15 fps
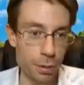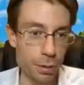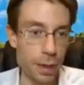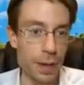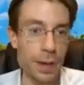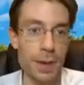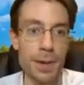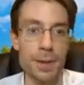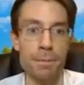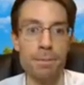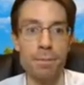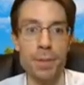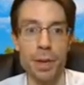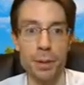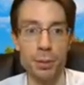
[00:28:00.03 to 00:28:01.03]
it
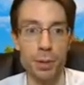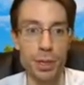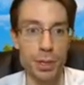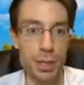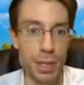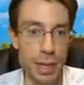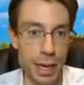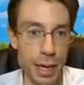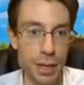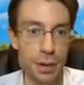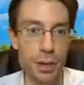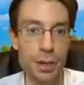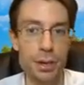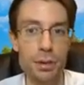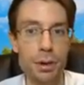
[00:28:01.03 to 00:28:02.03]
and work
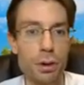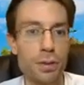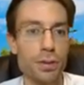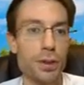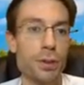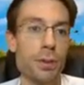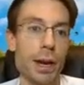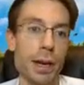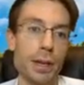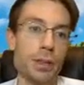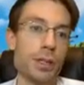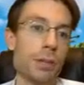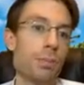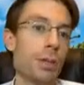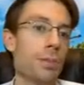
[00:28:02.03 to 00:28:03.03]
together. And if you're ready.
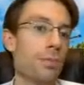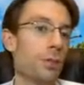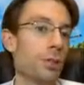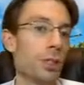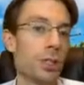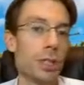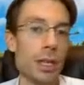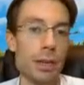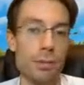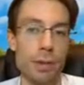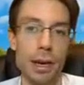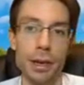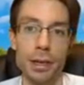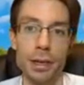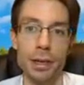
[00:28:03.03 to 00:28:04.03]
Some people just ain't
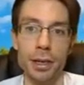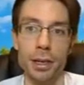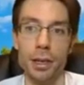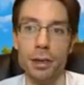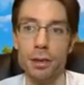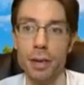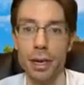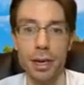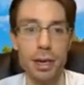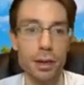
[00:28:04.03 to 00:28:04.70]
ready, right? I had a